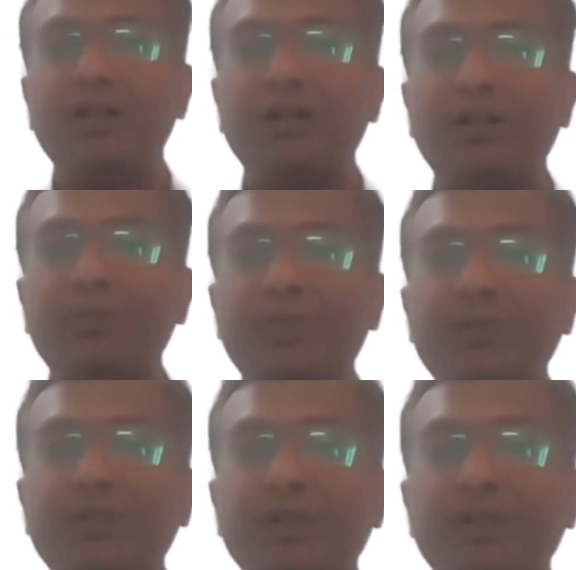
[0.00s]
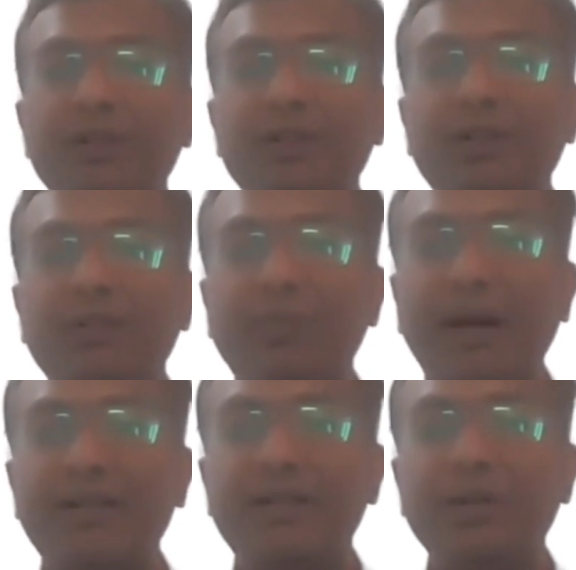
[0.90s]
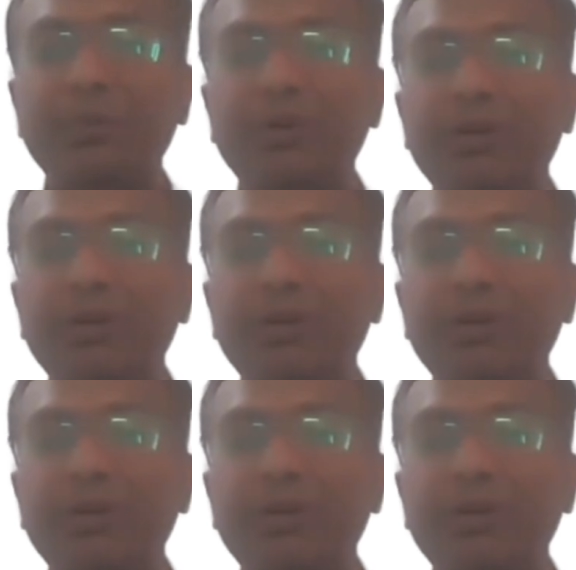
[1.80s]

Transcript: Now picture a bathtub